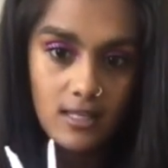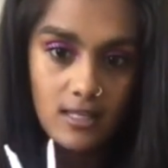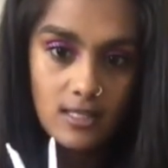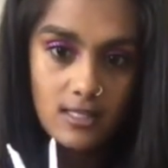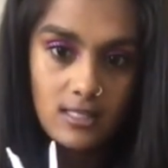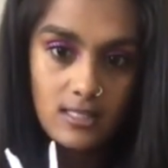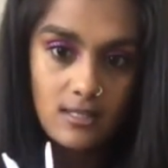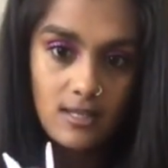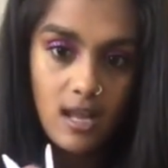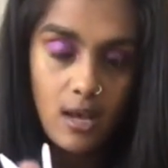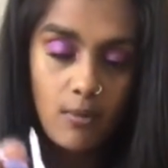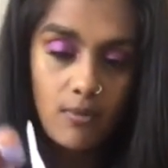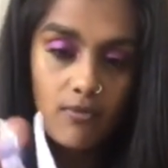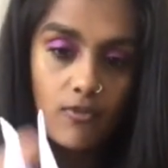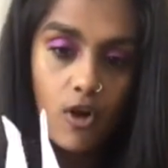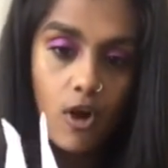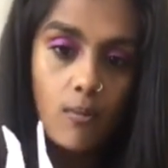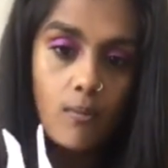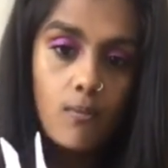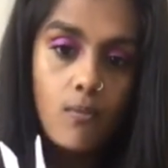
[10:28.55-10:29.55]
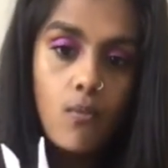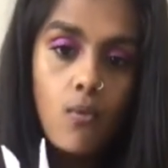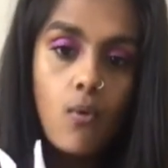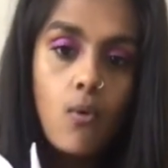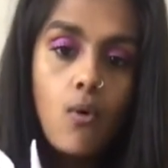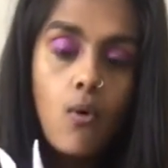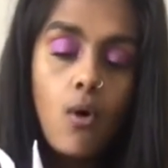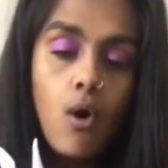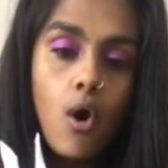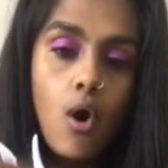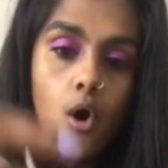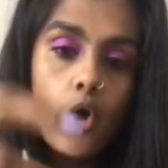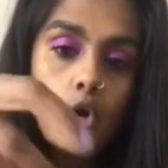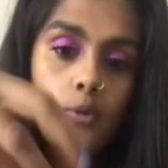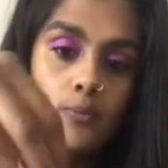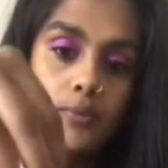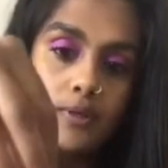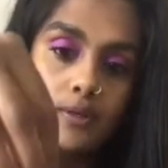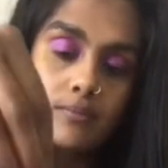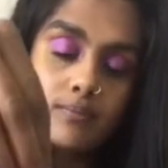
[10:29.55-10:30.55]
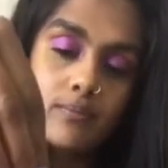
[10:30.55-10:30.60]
So now we've got a more open